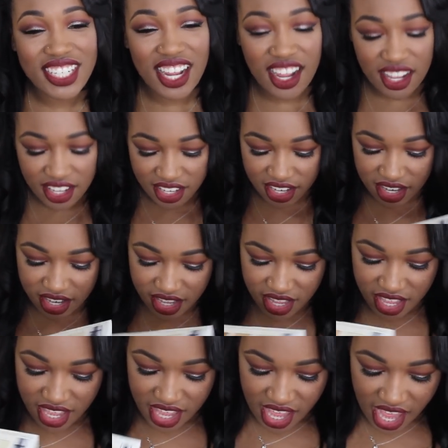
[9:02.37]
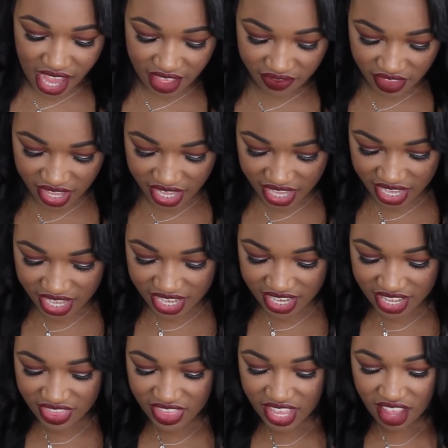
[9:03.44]
dollar. And
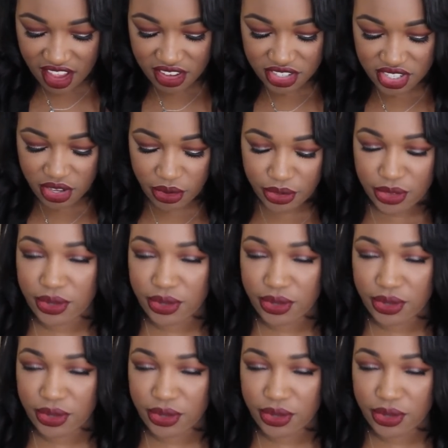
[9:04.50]
then they also